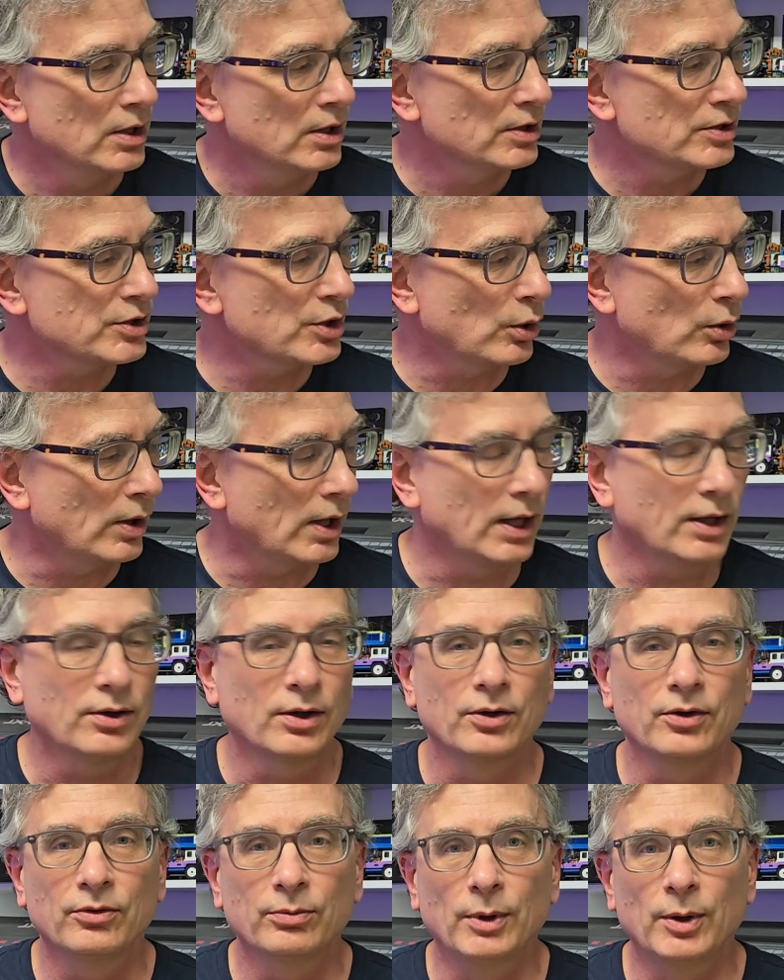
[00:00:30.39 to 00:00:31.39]
So I
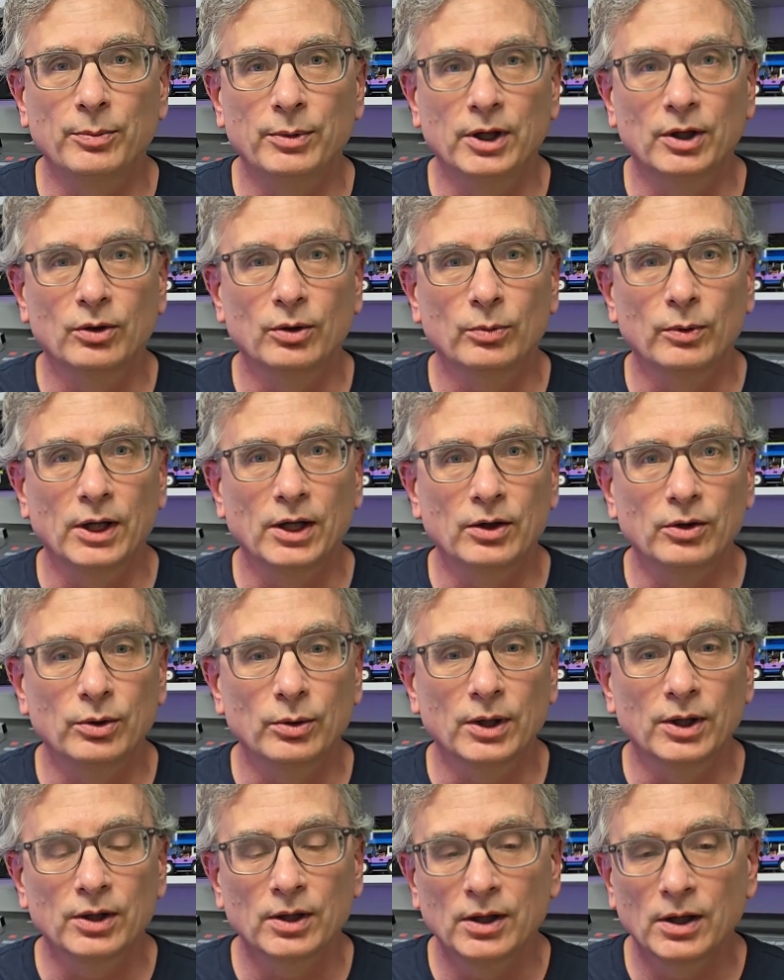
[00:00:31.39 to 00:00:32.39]
thought this might be a good way to do
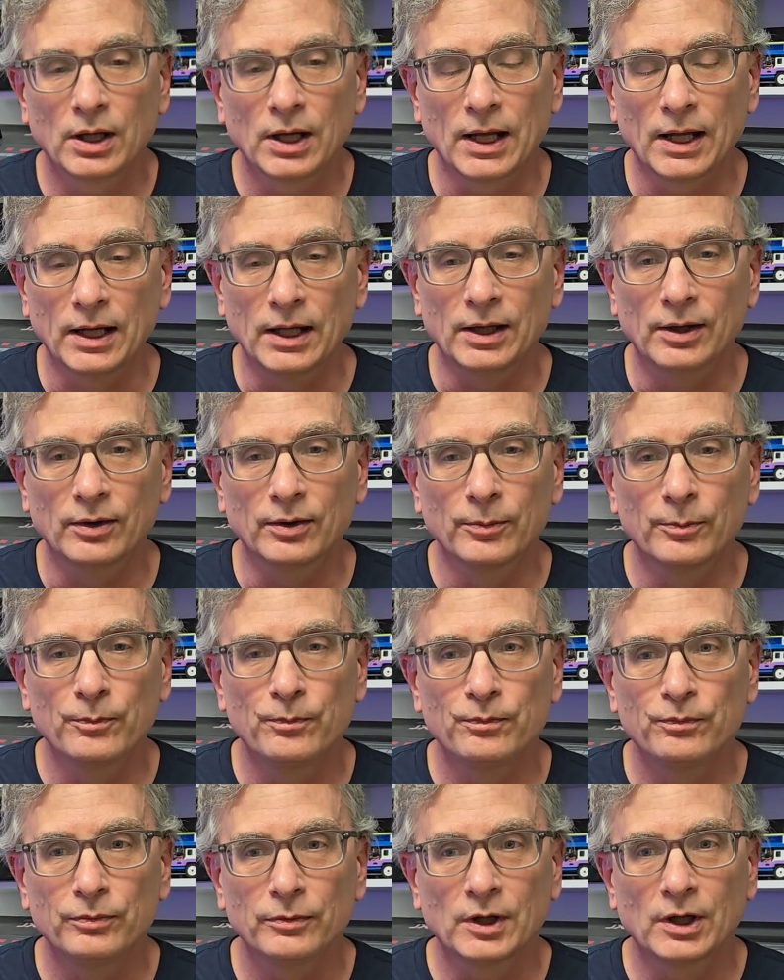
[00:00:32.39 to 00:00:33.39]
it. And
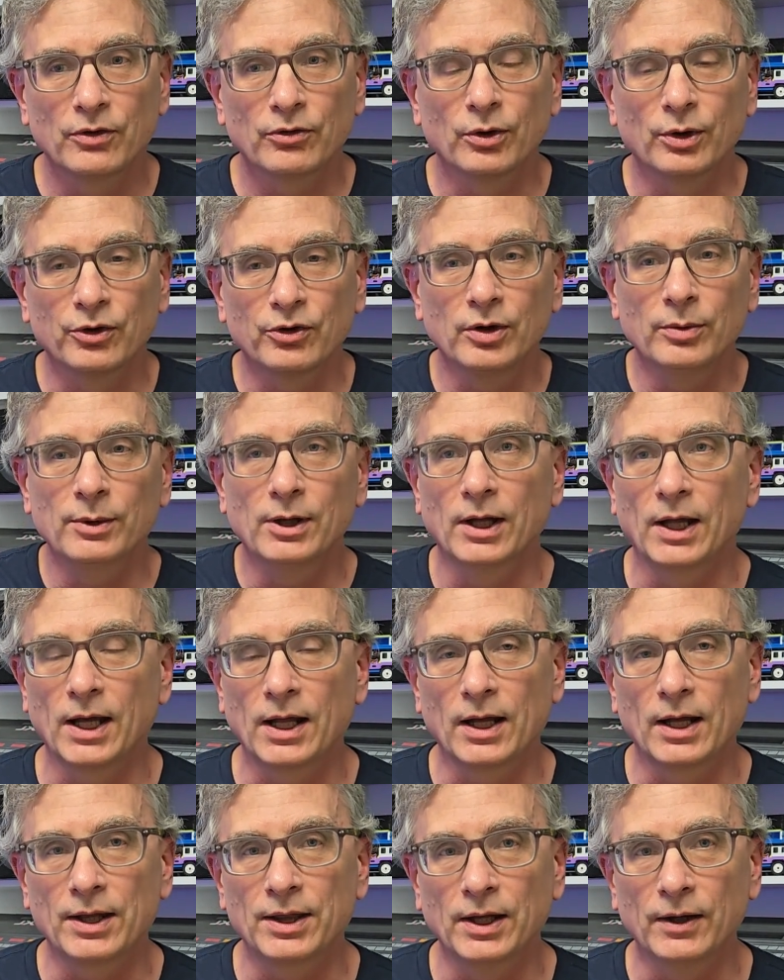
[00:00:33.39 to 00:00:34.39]
so it's going to be
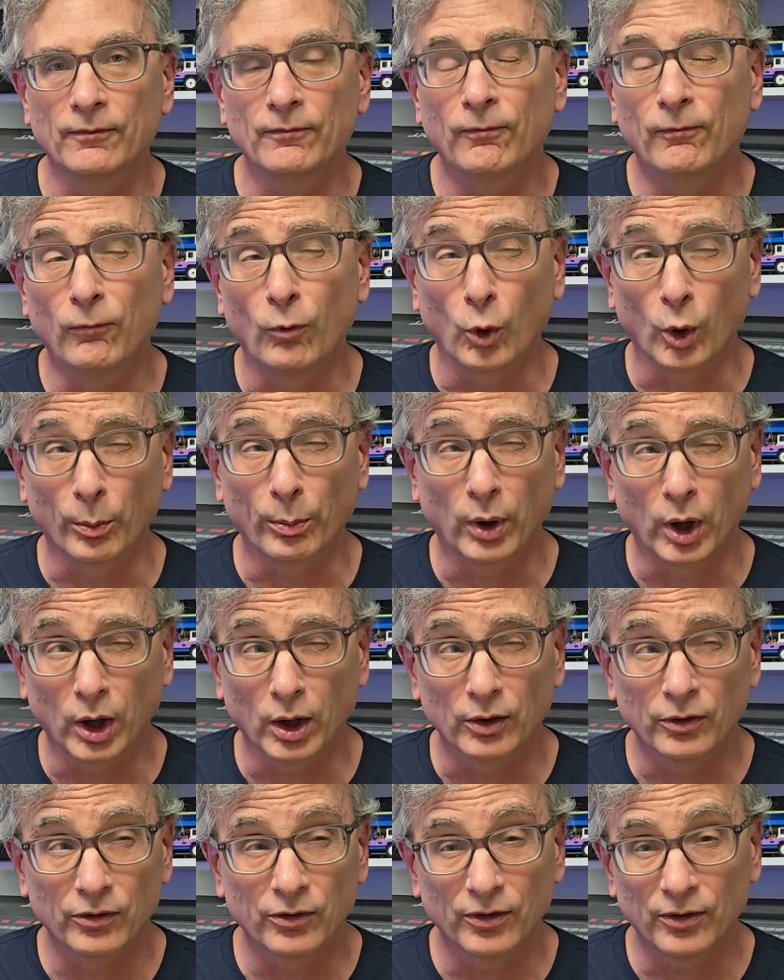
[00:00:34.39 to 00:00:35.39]
like, I think, four
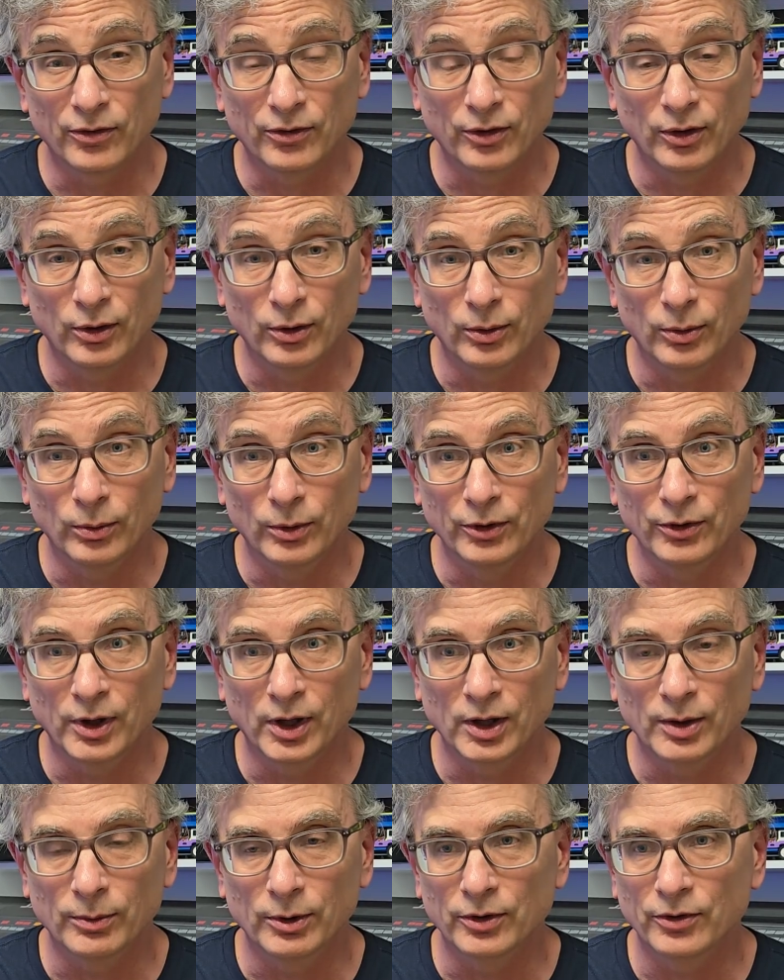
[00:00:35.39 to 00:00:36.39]
parts. So we'll
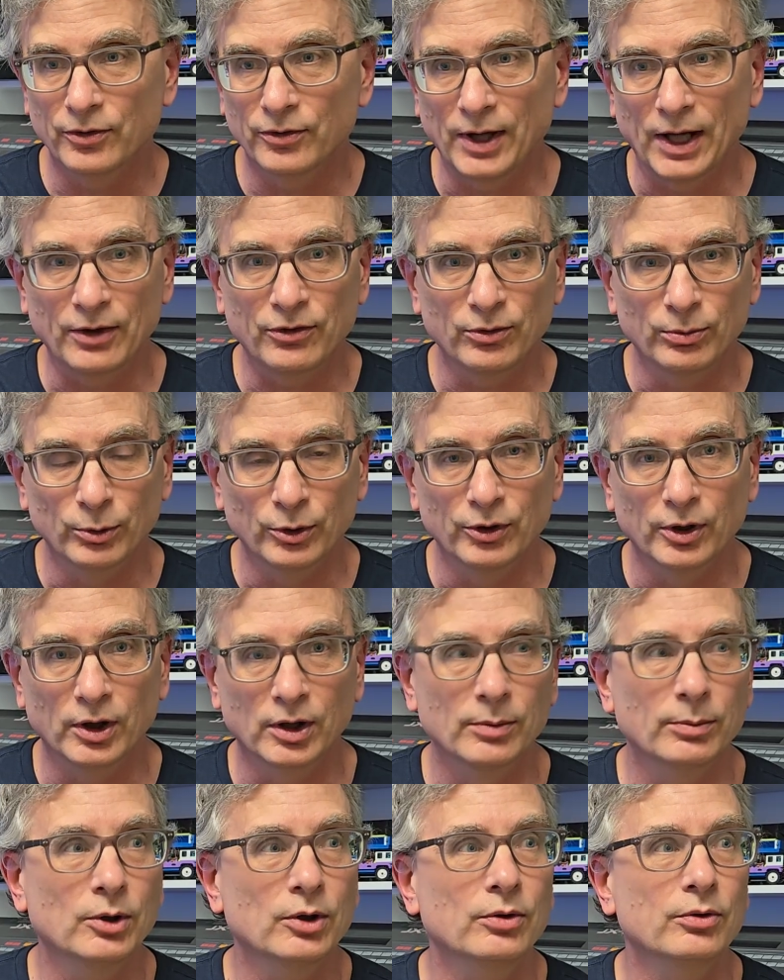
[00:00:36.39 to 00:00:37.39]
talk about sets, we'll talk
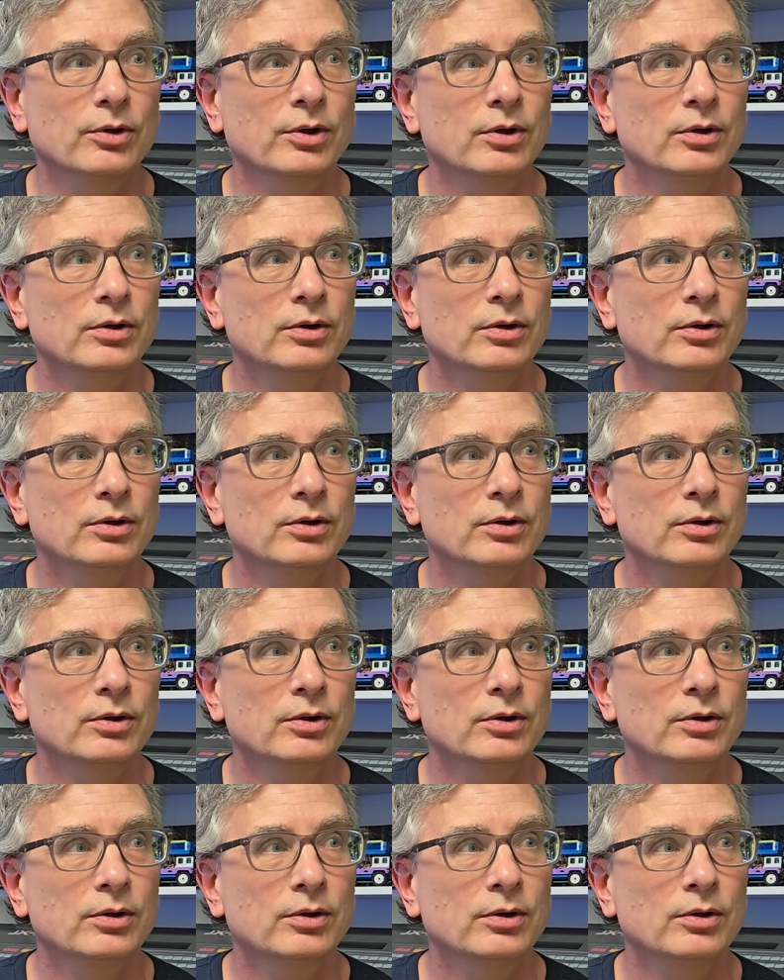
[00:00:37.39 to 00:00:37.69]
about